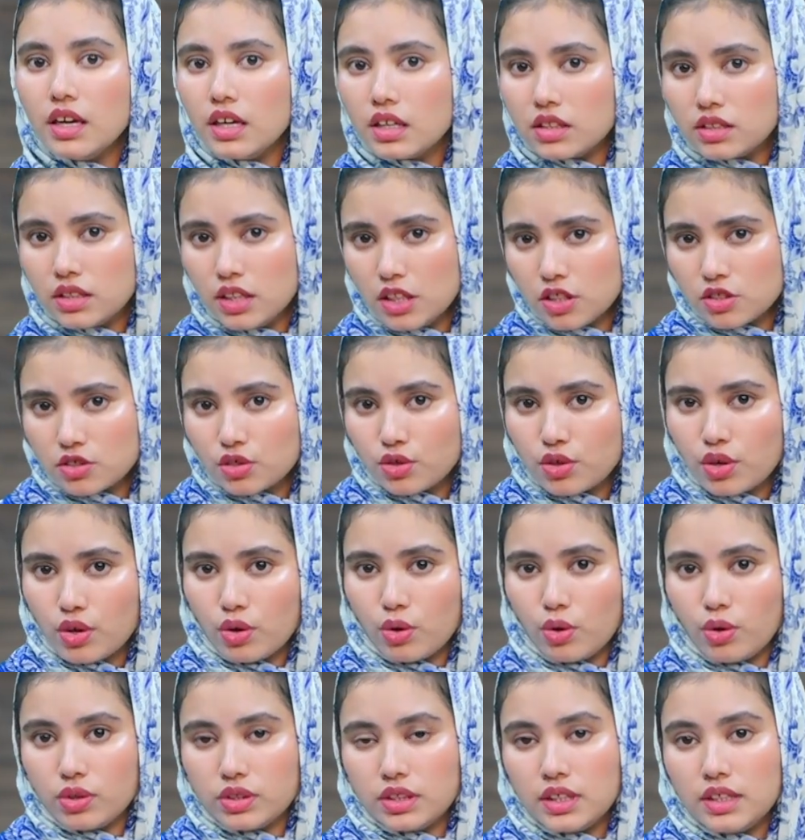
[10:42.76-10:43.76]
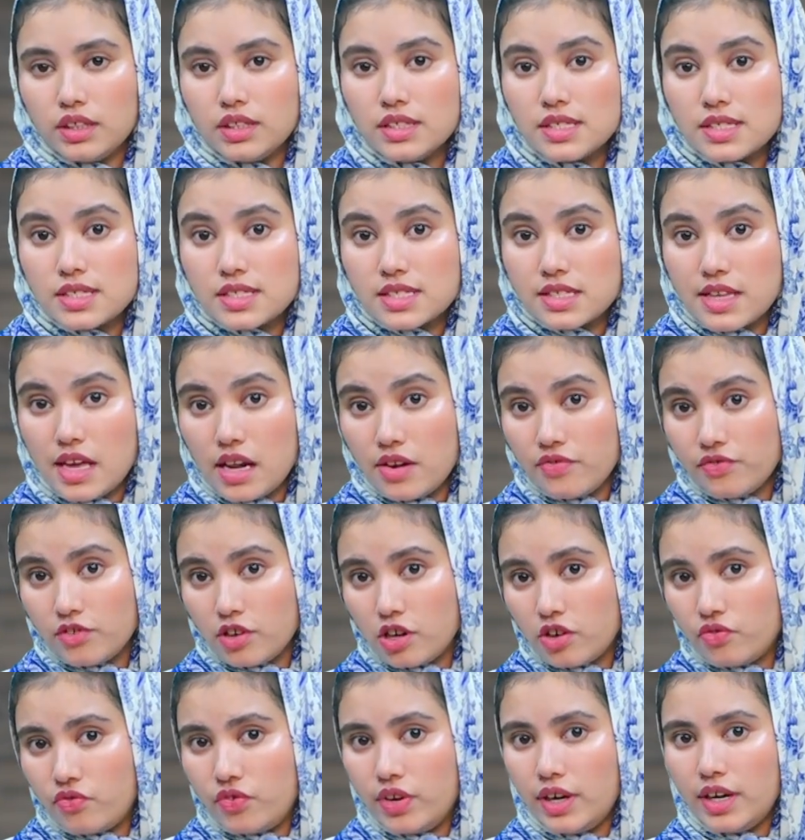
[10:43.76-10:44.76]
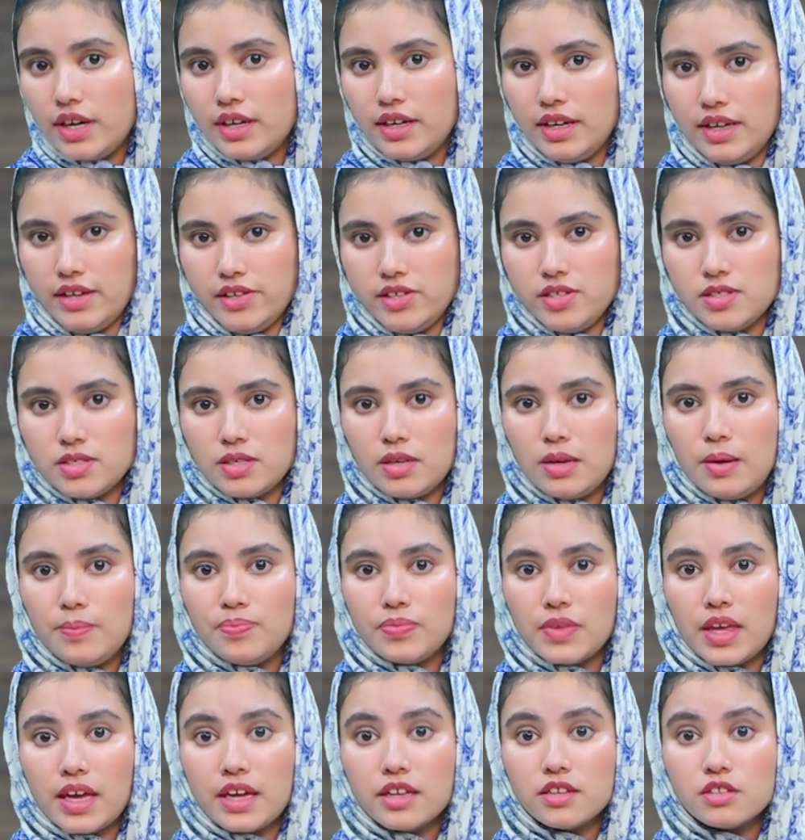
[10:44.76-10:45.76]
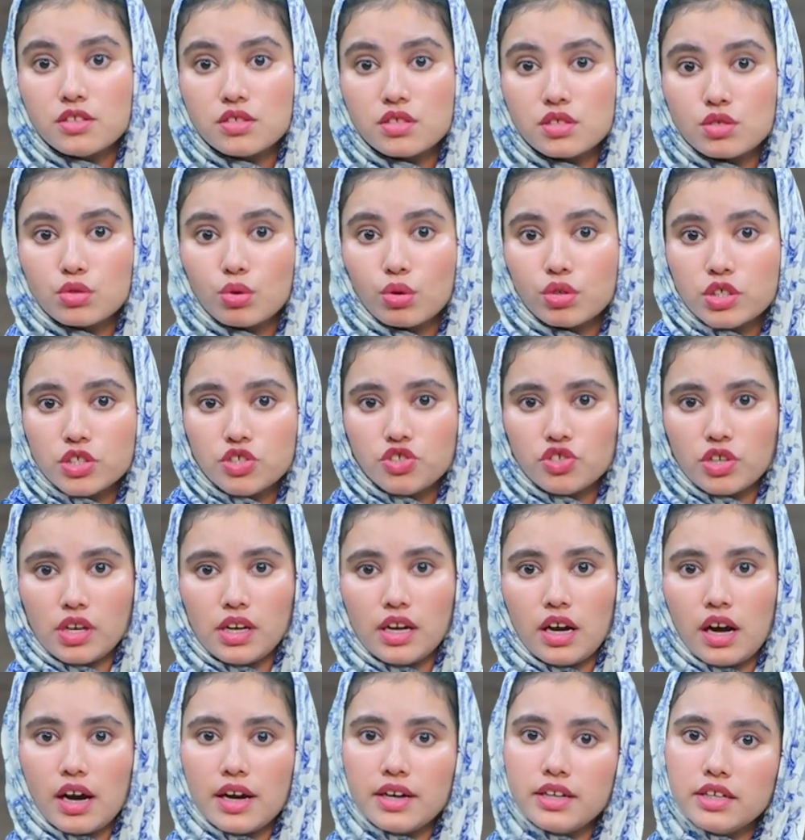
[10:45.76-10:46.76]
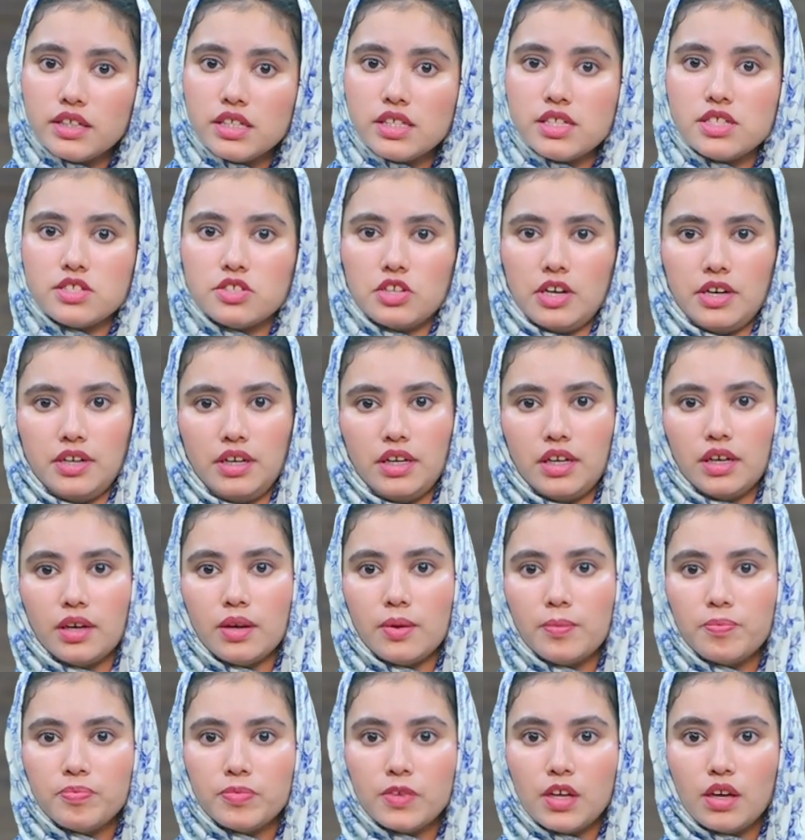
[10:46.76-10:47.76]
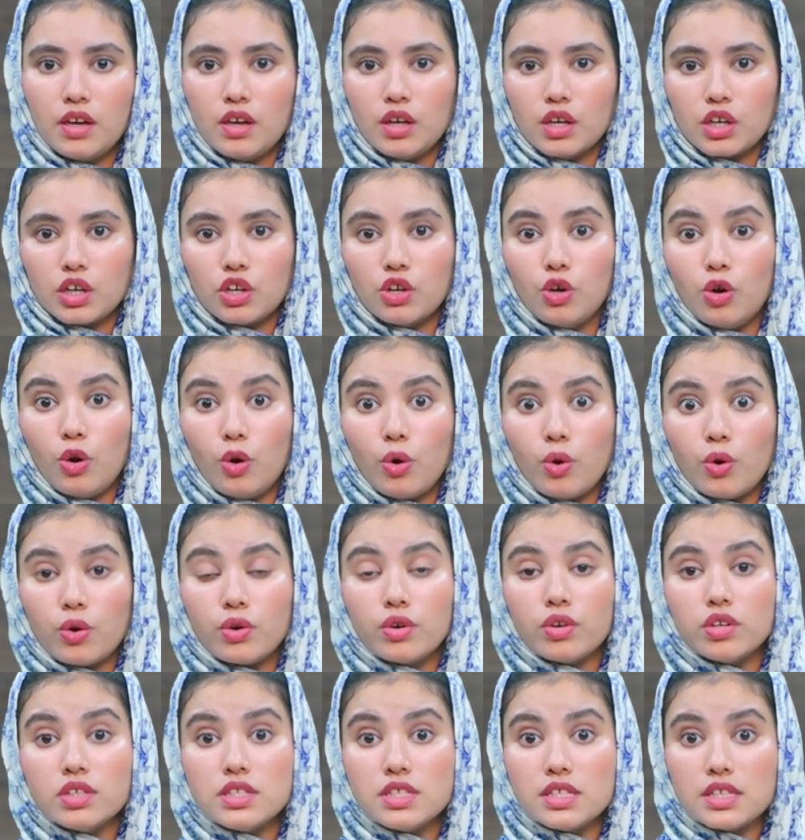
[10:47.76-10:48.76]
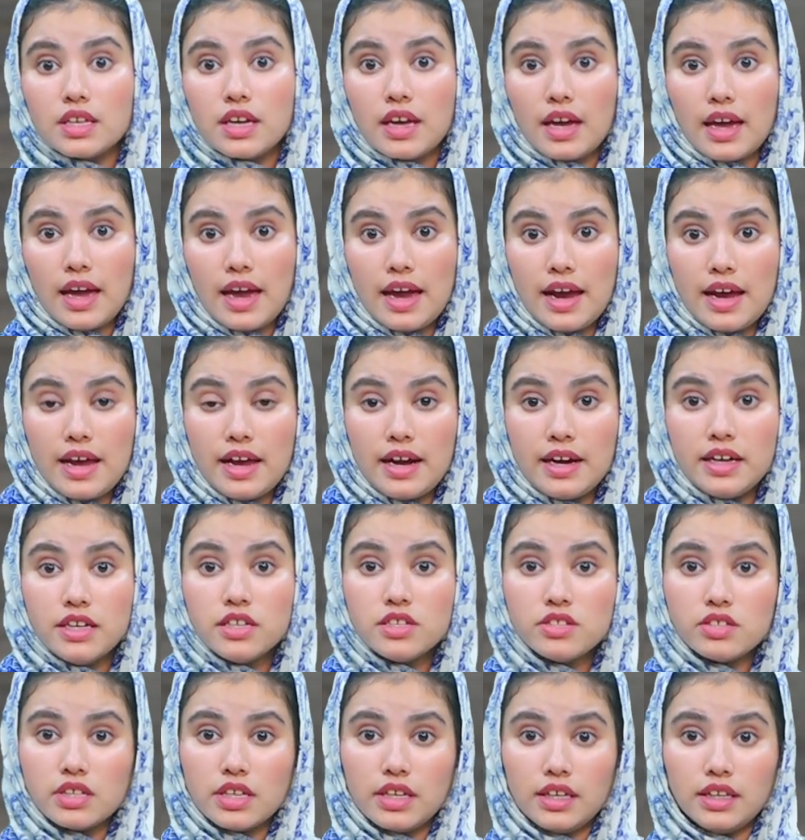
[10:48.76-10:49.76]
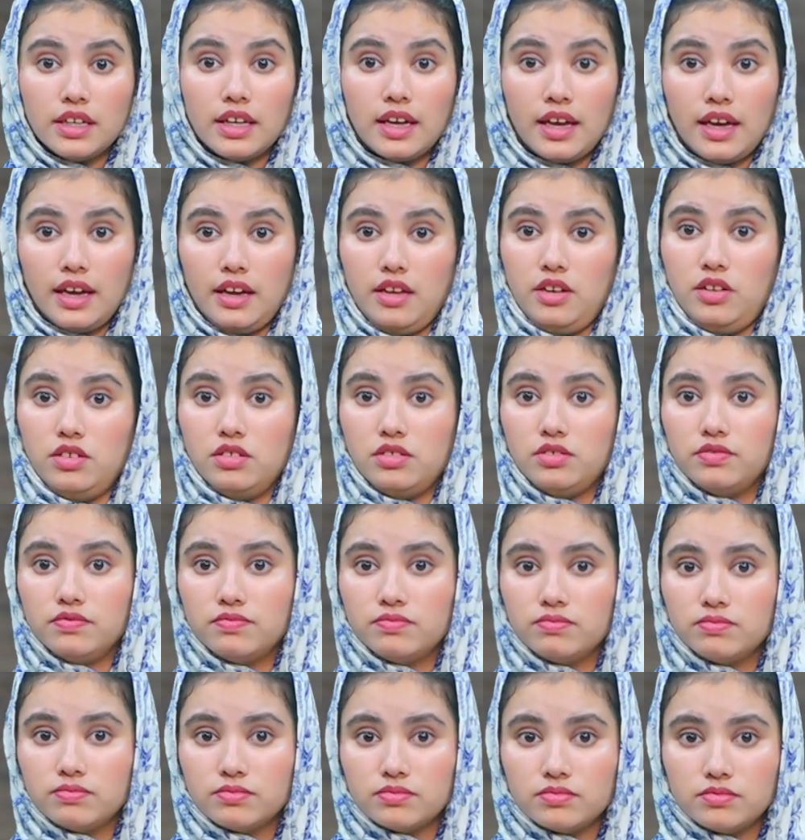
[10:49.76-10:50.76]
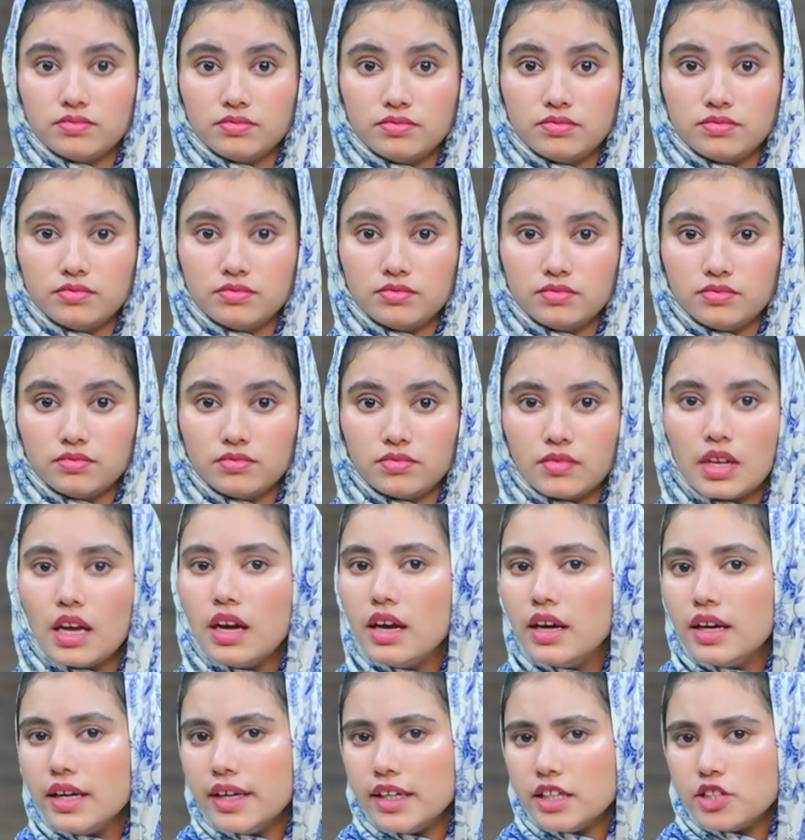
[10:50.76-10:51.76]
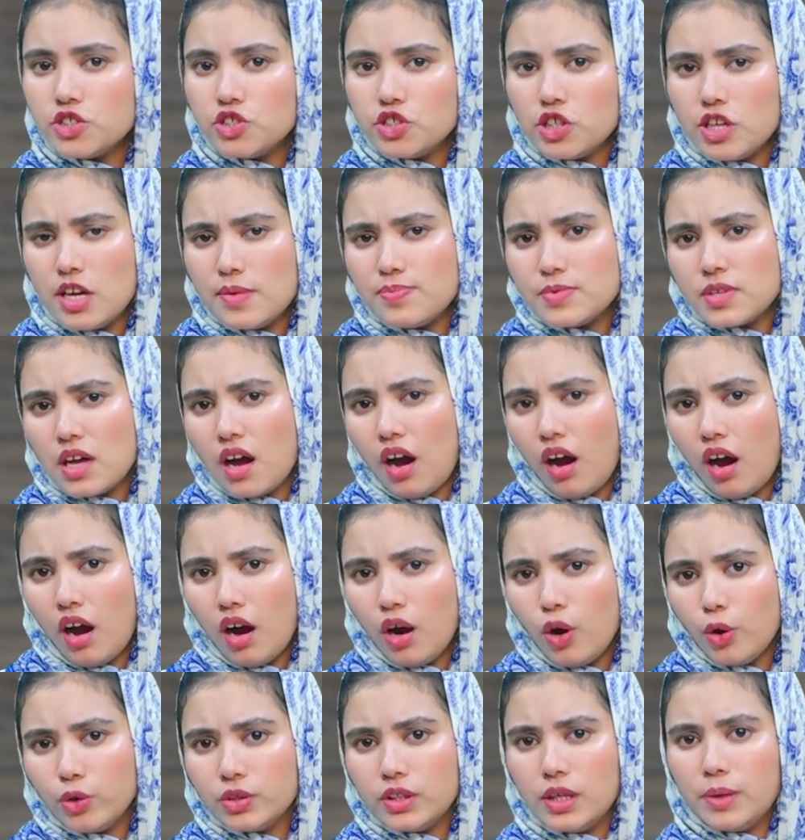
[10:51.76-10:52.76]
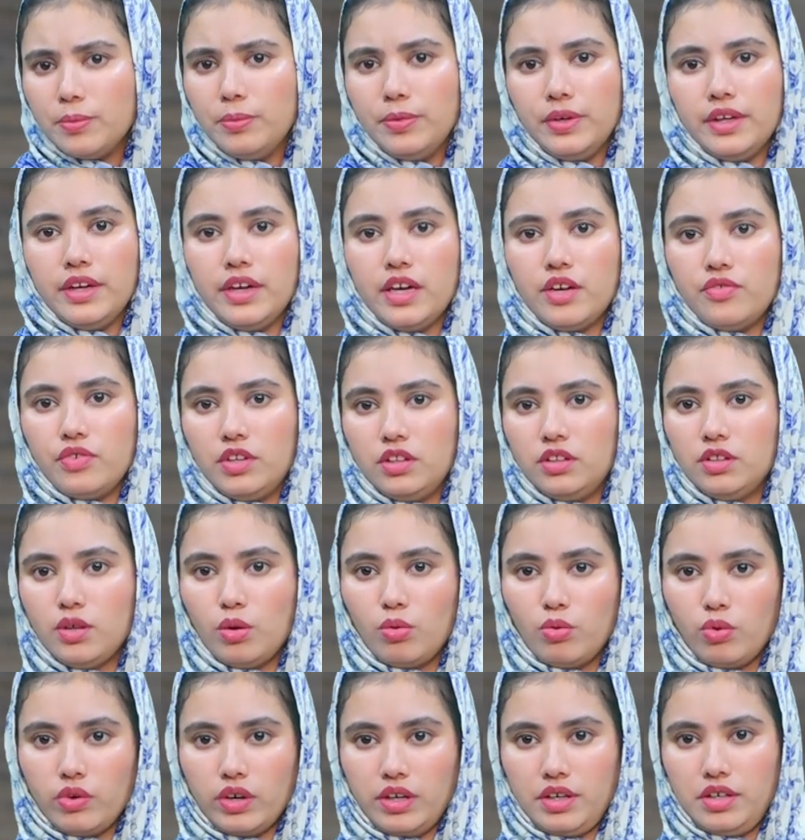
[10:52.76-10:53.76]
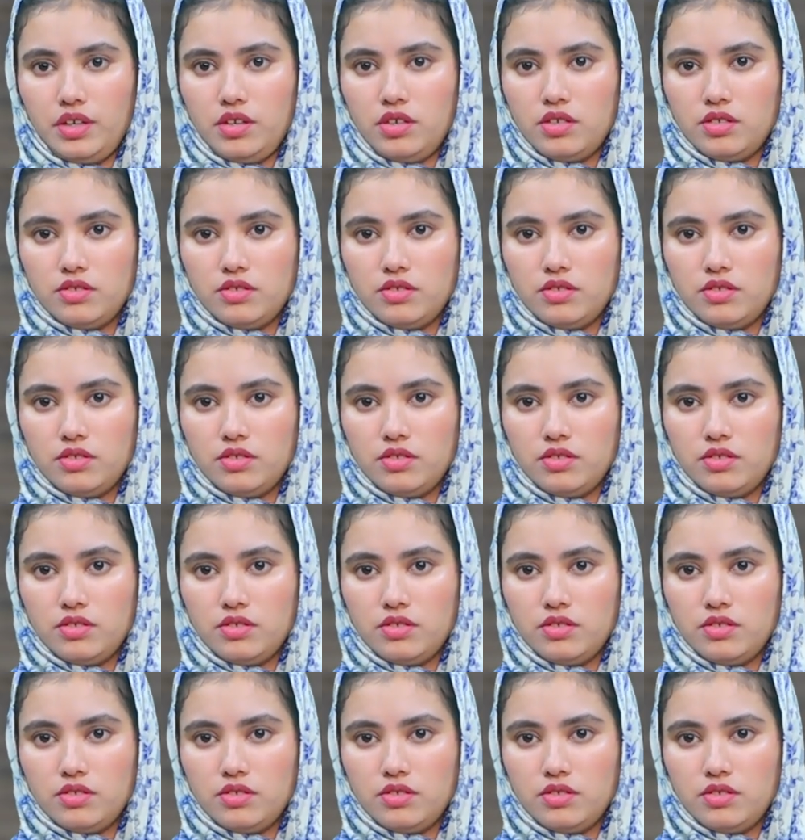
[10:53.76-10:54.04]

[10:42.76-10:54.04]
This growth in self awareness and social understanding goes hands in hand. It shapes how they behave in the world,